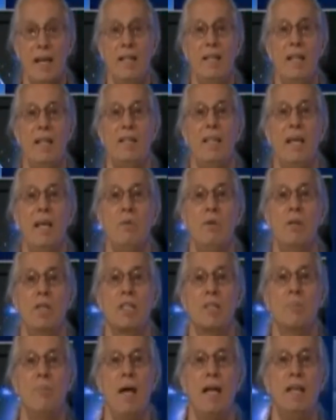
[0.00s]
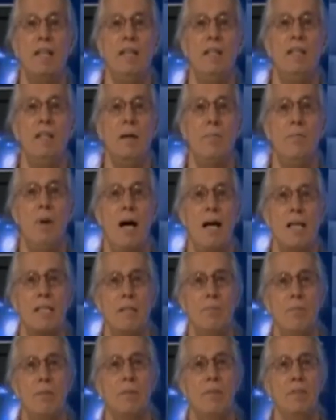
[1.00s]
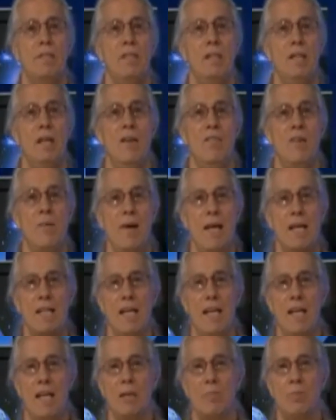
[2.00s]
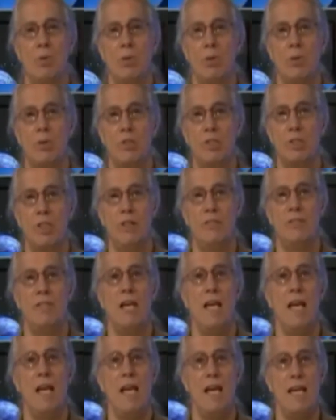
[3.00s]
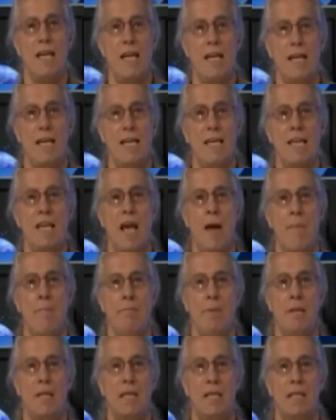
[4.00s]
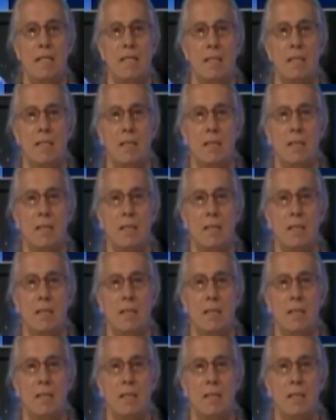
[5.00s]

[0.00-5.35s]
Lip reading: that they were expecting the possibility of a magnetic pole shift any minute.